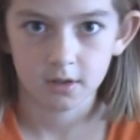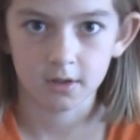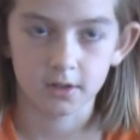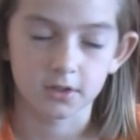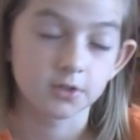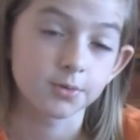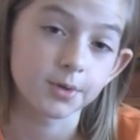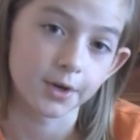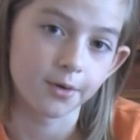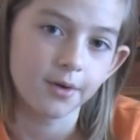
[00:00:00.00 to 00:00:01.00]
or
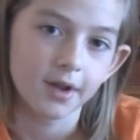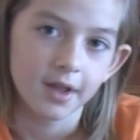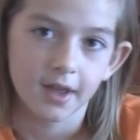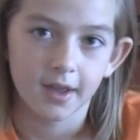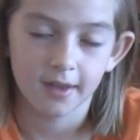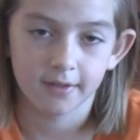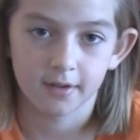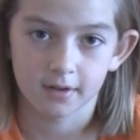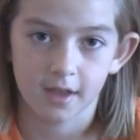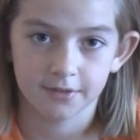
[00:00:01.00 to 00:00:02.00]
true, and
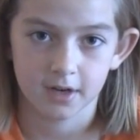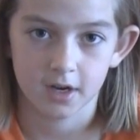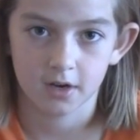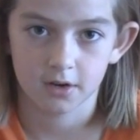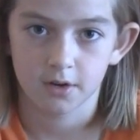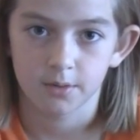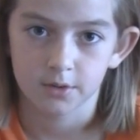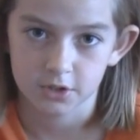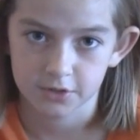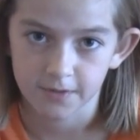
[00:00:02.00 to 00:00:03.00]
their left hand,
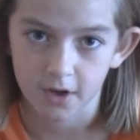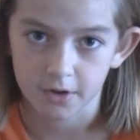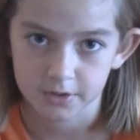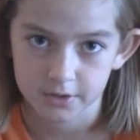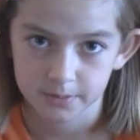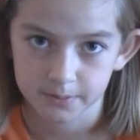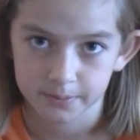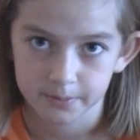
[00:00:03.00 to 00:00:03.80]
which is false.